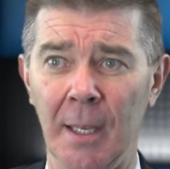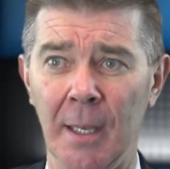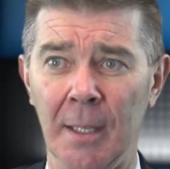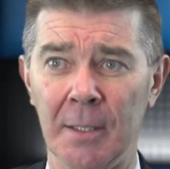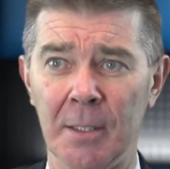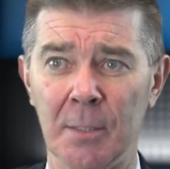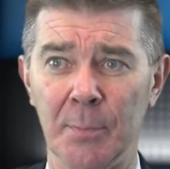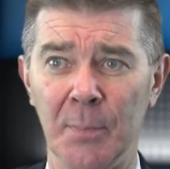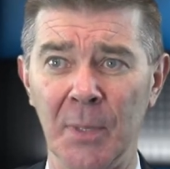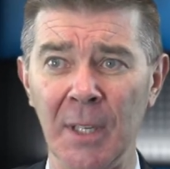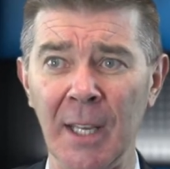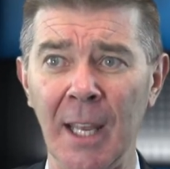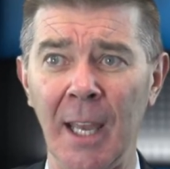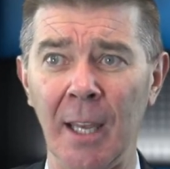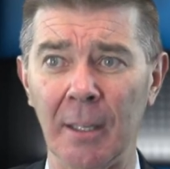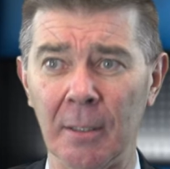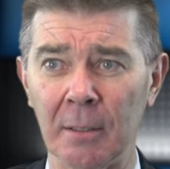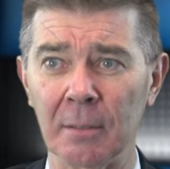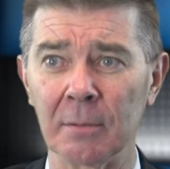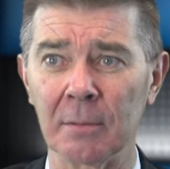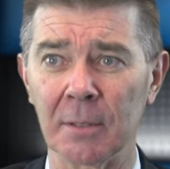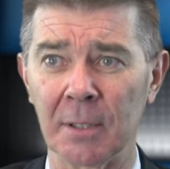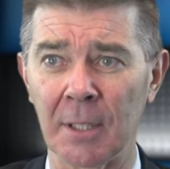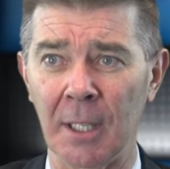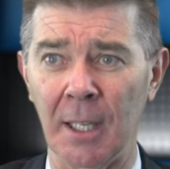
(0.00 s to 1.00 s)
spin-out
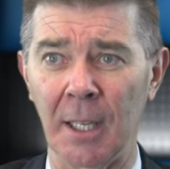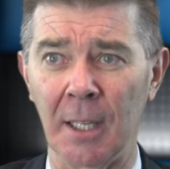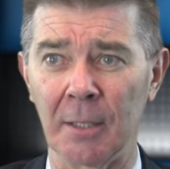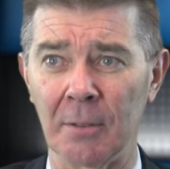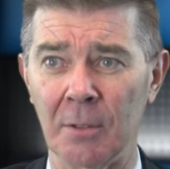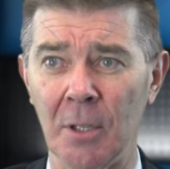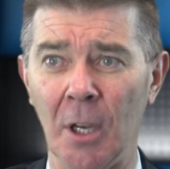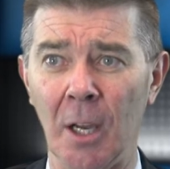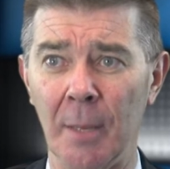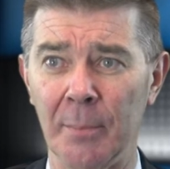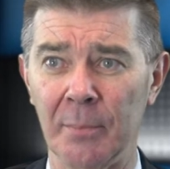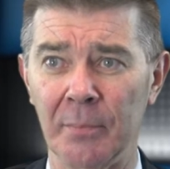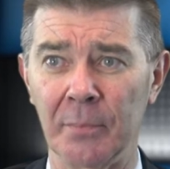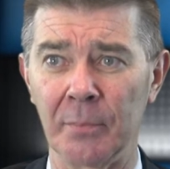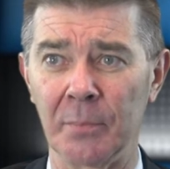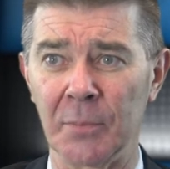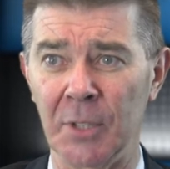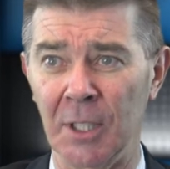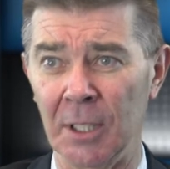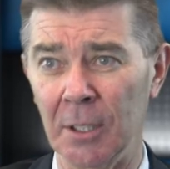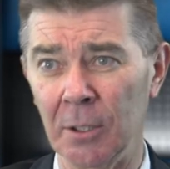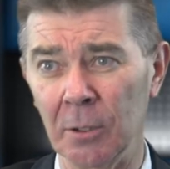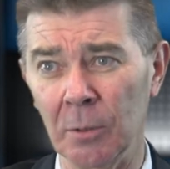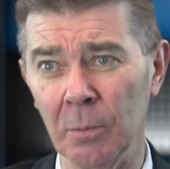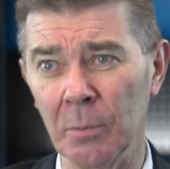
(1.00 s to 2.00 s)
type
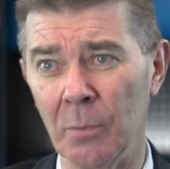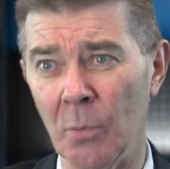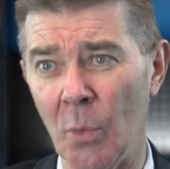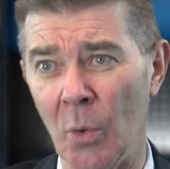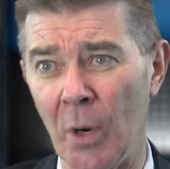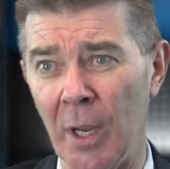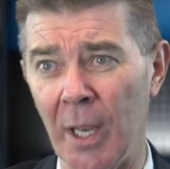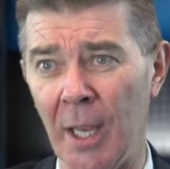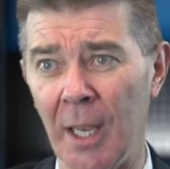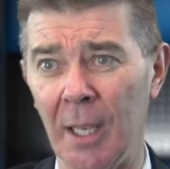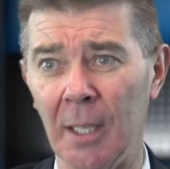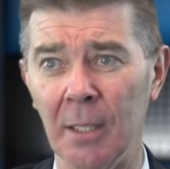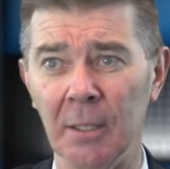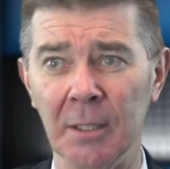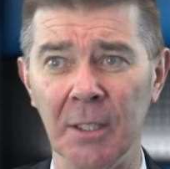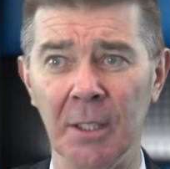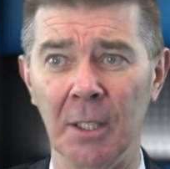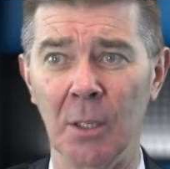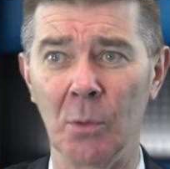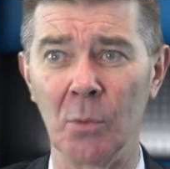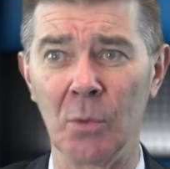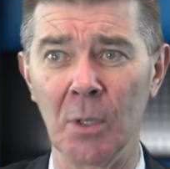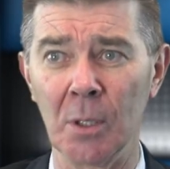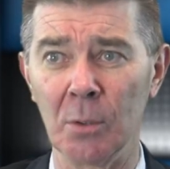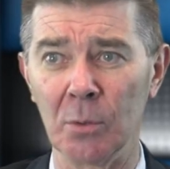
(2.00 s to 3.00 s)
deal where
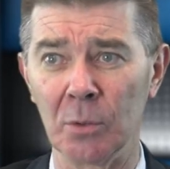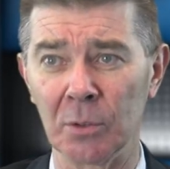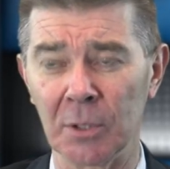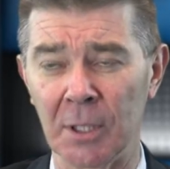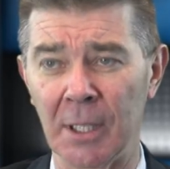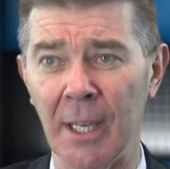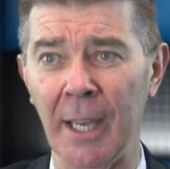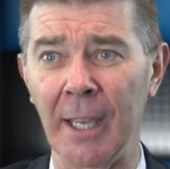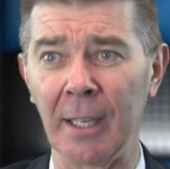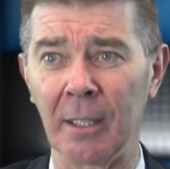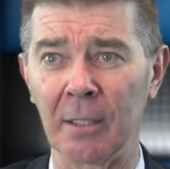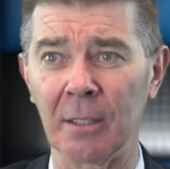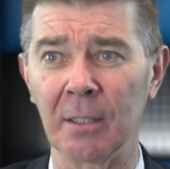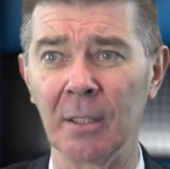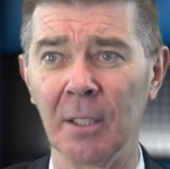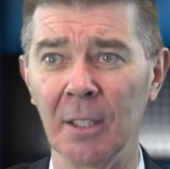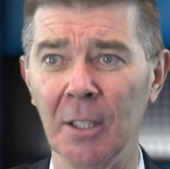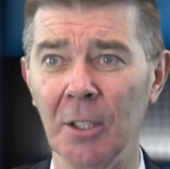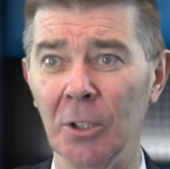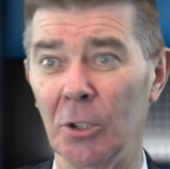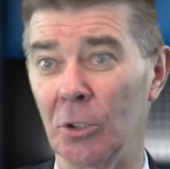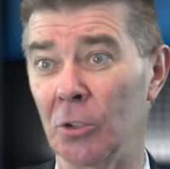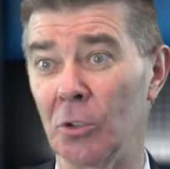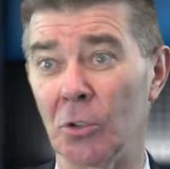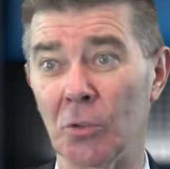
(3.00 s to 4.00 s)
we will take
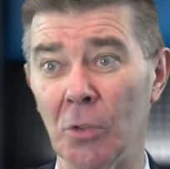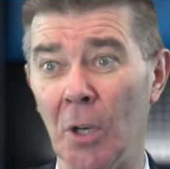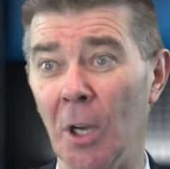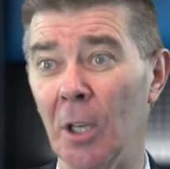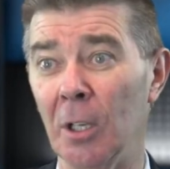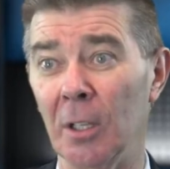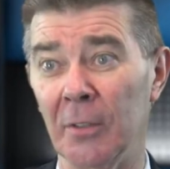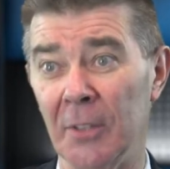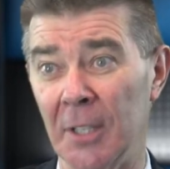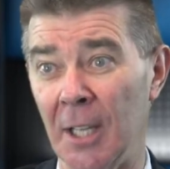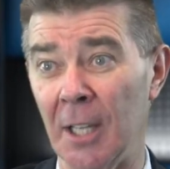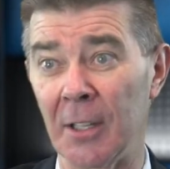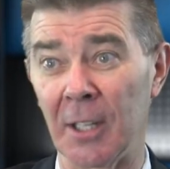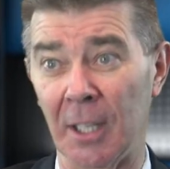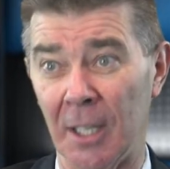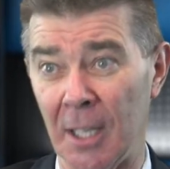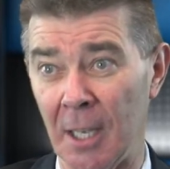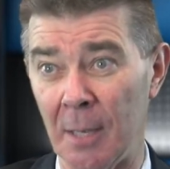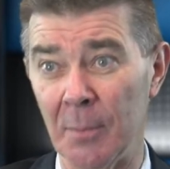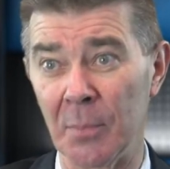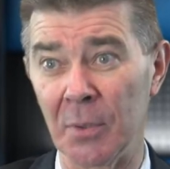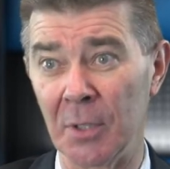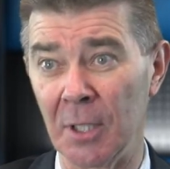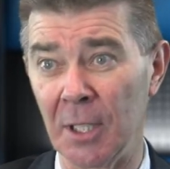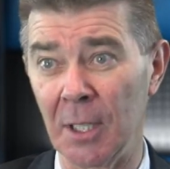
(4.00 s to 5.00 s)
control of another
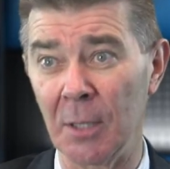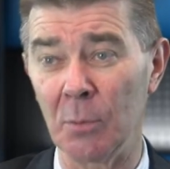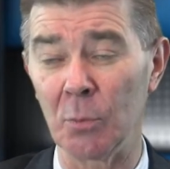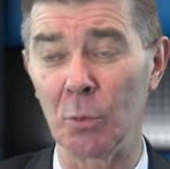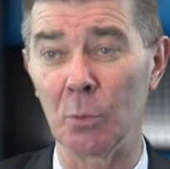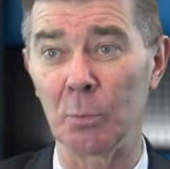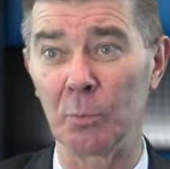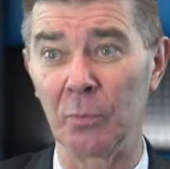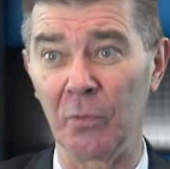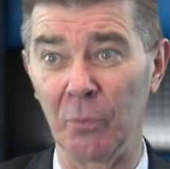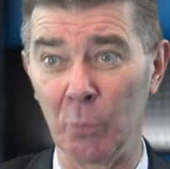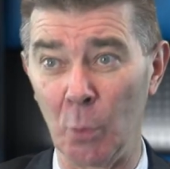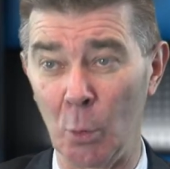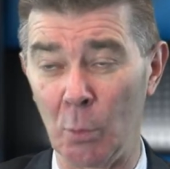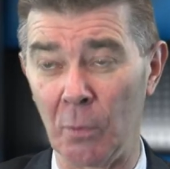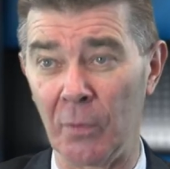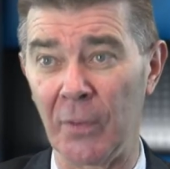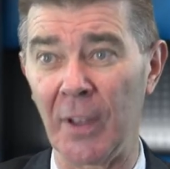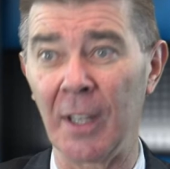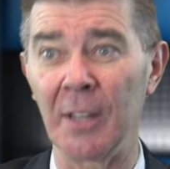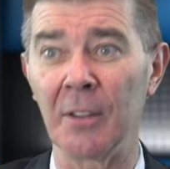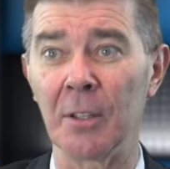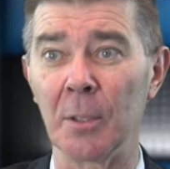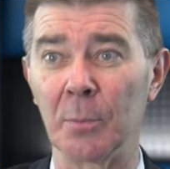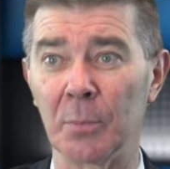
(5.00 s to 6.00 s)
company, we'll
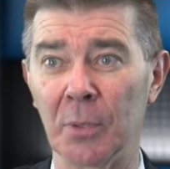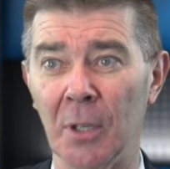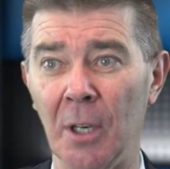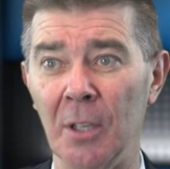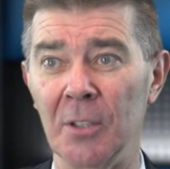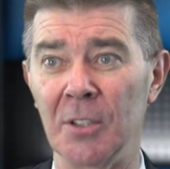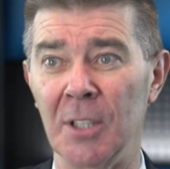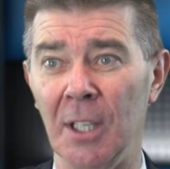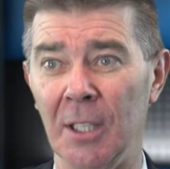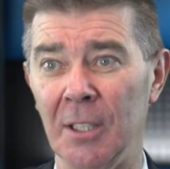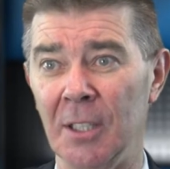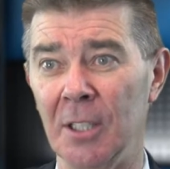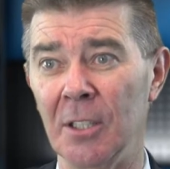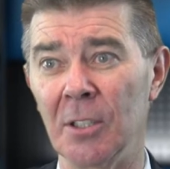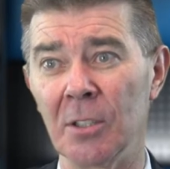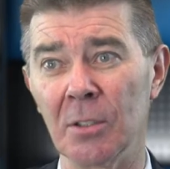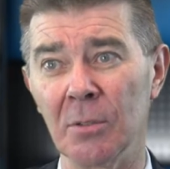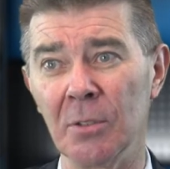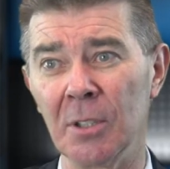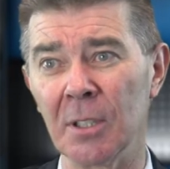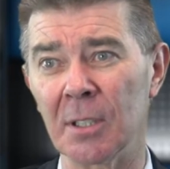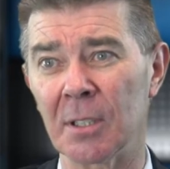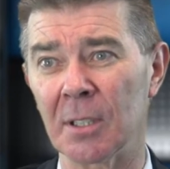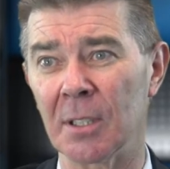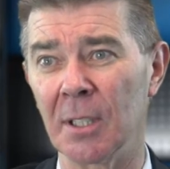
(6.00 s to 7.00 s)
vend the project
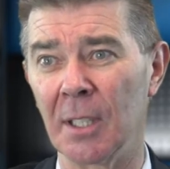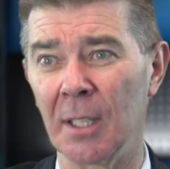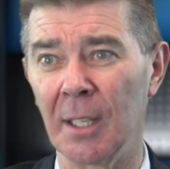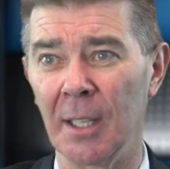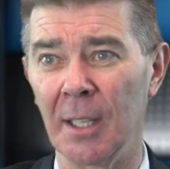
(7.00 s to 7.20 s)
into it.